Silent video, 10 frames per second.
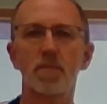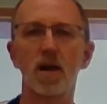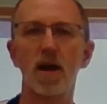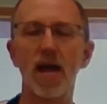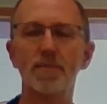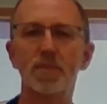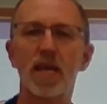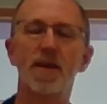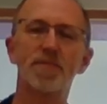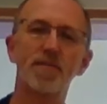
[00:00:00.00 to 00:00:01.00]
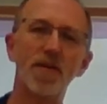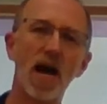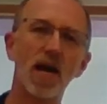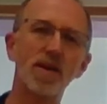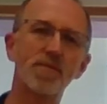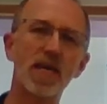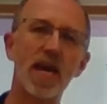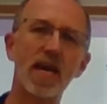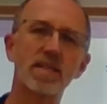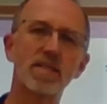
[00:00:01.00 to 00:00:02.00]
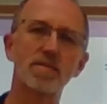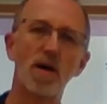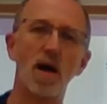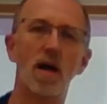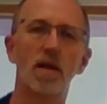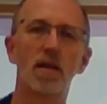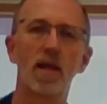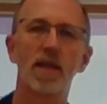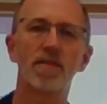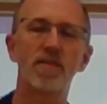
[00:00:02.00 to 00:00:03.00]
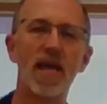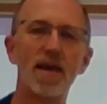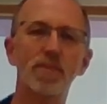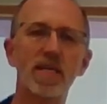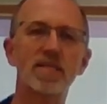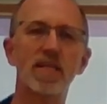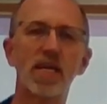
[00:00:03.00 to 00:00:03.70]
All right? If the value of K is small, then that means at